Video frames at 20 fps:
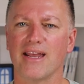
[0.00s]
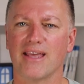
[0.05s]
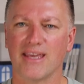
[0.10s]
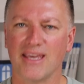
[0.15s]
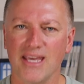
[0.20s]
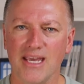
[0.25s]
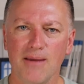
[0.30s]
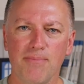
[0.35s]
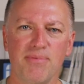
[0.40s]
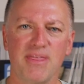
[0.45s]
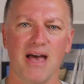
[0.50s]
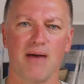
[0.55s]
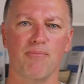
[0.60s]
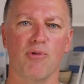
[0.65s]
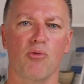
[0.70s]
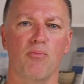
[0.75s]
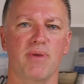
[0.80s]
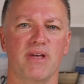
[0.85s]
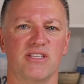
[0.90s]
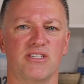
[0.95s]
keep that
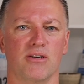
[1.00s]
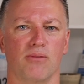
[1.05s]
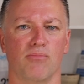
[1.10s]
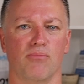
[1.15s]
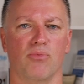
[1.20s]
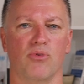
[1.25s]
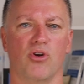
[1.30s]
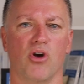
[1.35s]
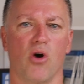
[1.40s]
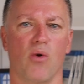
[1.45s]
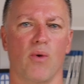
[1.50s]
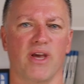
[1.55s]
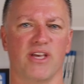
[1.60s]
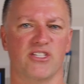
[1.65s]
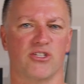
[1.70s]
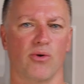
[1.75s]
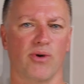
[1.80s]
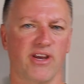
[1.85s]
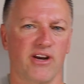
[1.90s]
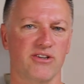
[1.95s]
momentum going.
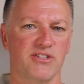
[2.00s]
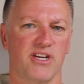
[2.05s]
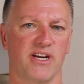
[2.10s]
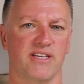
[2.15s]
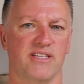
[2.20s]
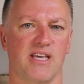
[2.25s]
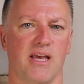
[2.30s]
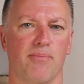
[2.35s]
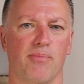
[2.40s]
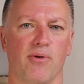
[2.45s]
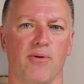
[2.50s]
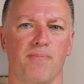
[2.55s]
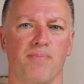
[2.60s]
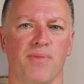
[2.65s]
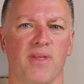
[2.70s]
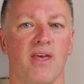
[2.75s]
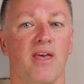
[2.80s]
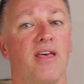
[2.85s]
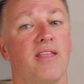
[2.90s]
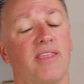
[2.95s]
So here's an example.
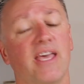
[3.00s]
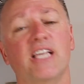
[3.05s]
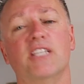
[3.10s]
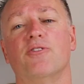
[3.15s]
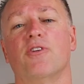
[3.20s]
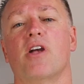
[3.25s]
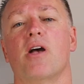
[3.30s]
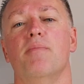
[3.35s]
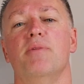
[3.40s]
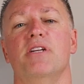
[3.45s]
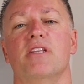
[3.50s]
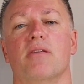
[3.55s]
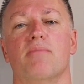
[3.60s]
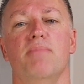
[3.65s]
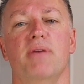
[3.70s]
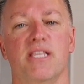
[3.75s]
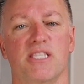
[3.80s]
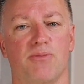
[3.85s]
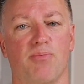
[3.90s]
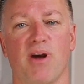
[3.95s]
Thanks for coming to the
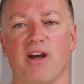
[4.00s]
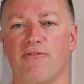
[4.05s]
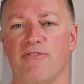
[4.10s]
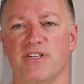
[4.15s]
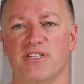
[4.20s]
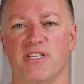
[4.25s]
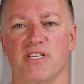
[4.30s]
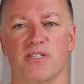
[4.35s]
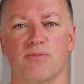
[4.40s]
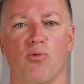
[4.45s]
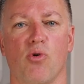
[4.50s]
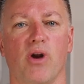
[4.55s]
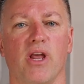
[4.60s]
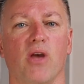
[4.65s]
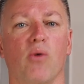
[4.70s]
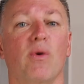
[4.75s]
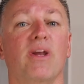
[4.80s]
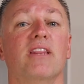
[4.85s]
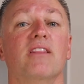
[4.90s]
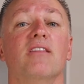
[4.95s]
men's breakfast this
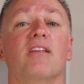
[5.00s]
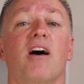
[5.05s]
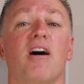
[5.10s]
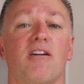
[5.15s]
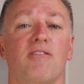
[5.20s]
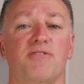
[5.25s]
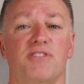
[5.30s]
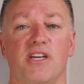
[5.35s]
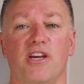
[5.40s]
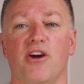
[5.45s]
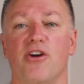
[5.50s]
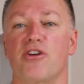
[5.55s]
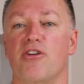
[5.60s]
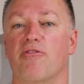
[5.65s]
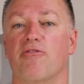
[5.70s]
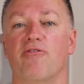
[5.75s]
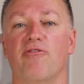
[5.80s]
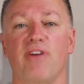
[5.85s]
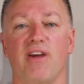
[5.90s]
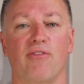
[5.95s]
morning. We'd love to hear your
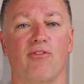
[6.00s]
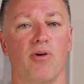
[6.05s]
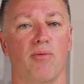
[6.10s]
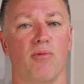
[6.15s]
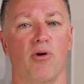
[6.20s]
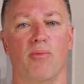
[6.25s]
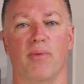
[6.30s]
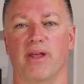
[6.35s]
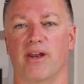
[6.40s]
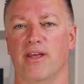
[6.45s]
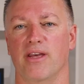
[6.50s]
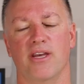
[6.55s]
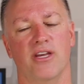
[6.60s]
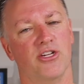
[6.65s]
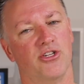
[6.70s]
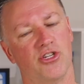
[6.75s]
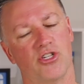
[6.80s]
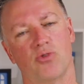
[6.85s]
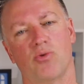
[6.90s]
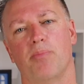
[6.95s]
favorite moment.
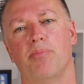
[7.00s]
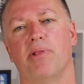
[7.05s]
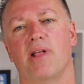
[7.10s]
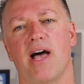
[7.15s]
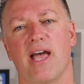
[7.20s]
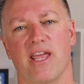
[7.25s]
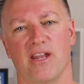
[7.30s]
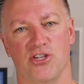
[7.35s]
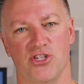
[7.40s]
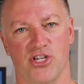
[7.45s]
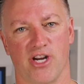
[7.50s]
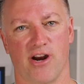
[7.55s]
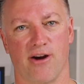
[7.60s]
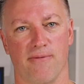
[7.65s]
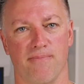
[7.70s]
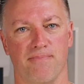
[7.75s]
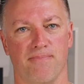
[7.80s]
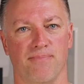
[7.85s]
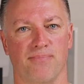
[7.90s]
Just reply and share.